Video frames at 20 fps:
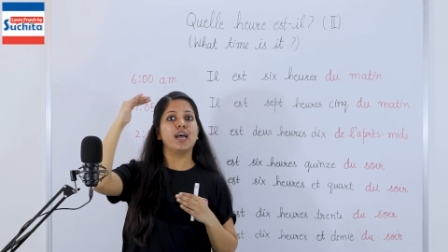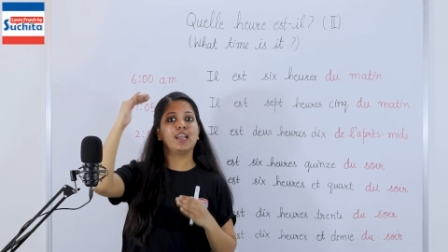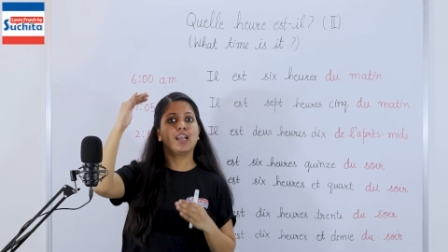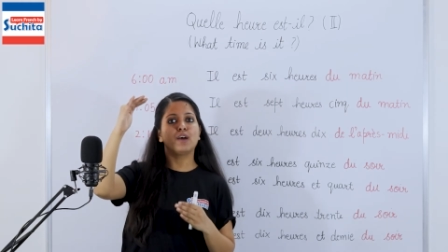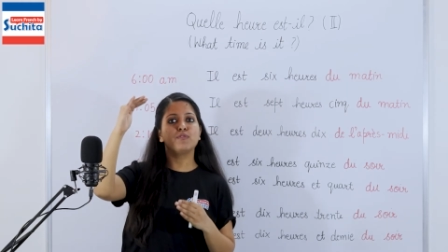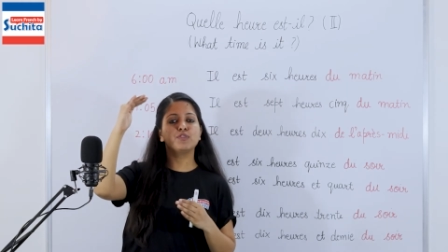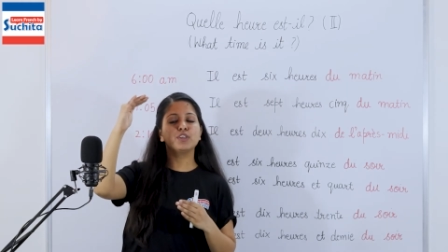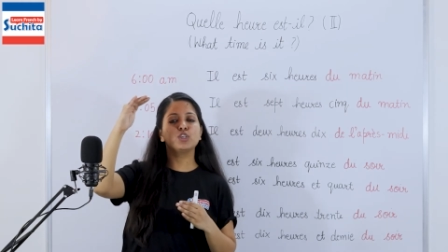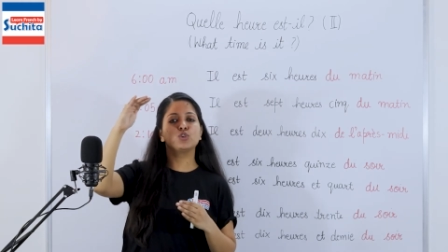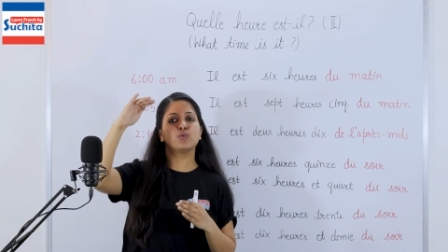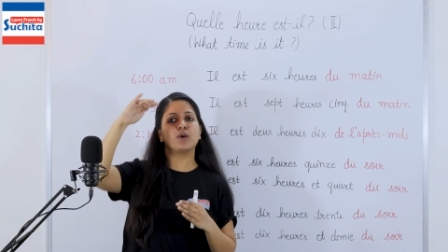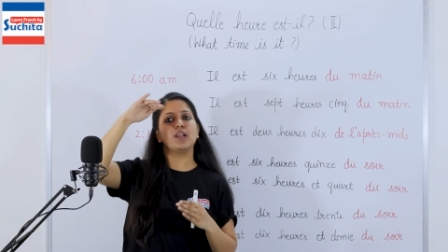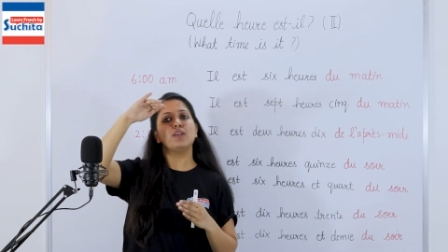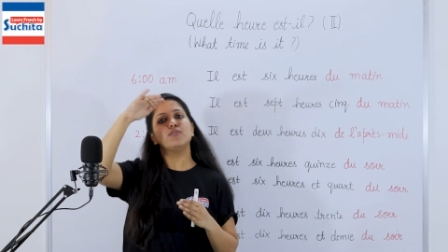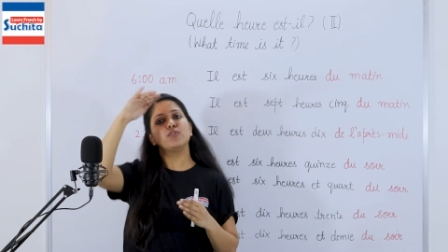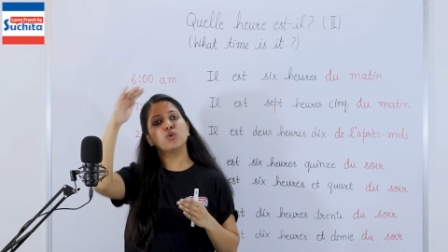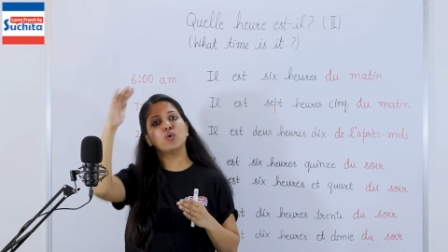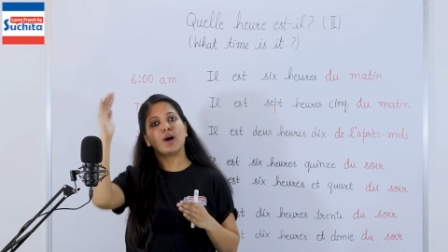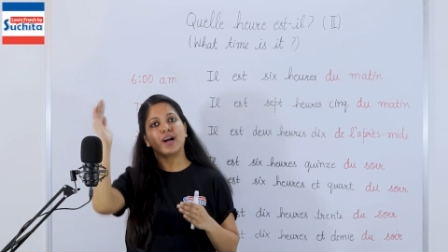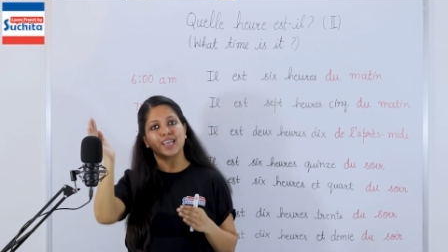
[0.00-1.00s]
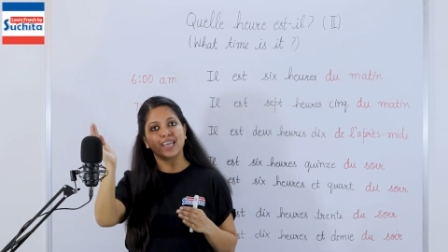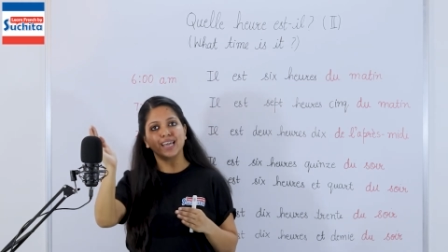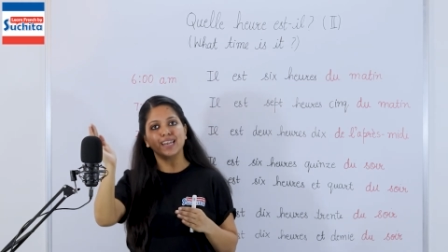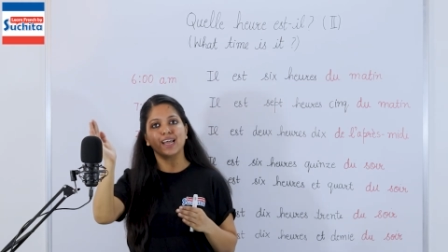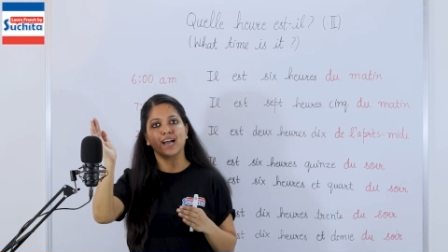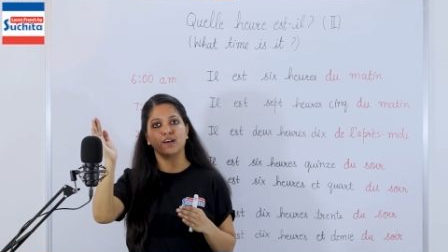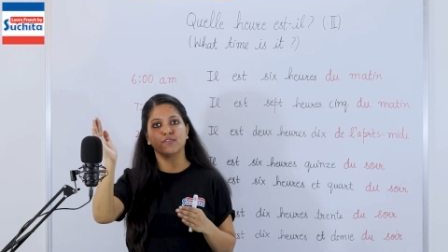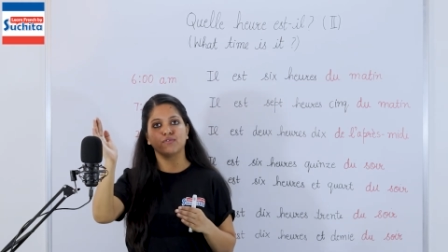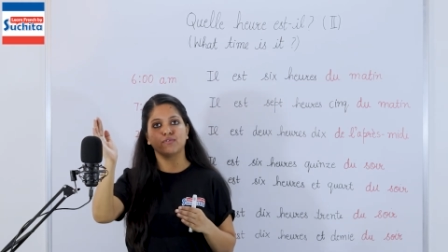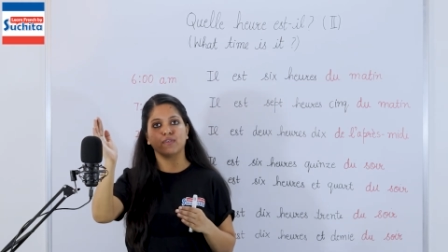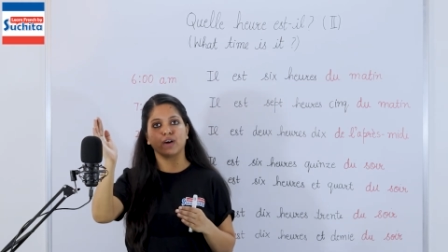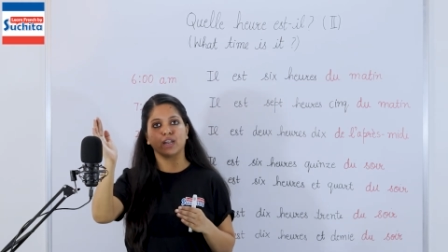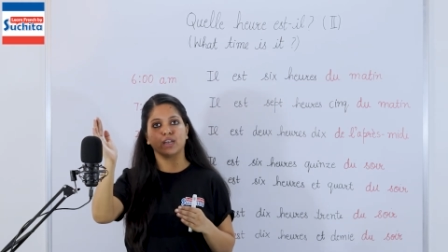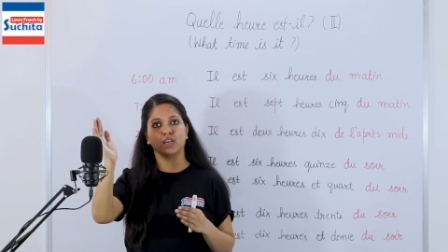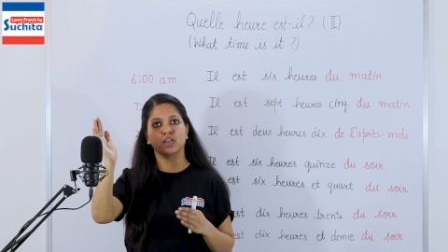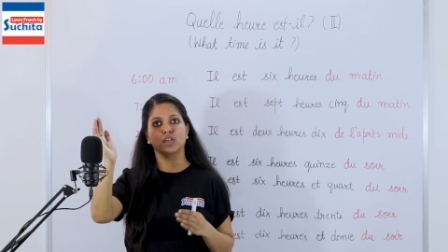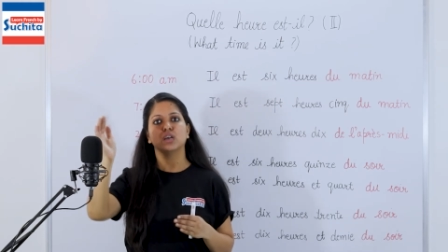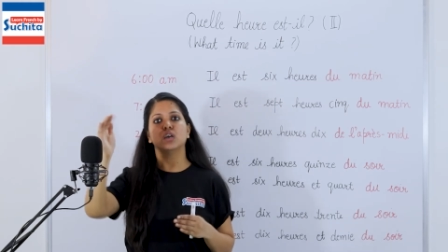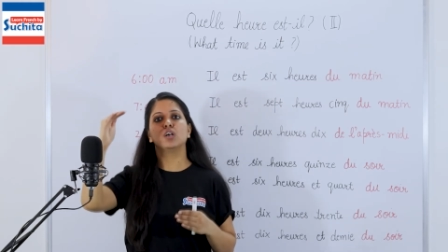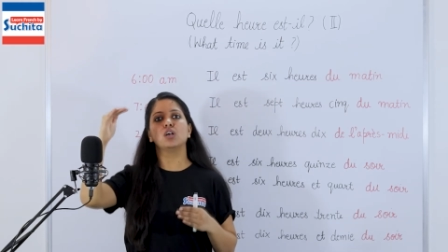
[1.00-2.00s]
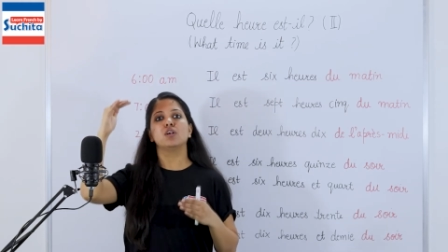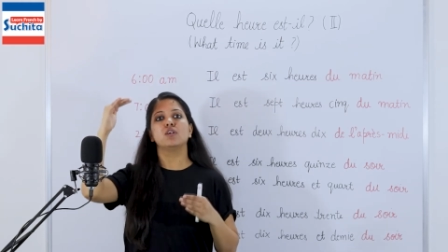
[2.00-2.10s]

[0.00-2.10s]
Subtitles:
And after 12, you again have 1.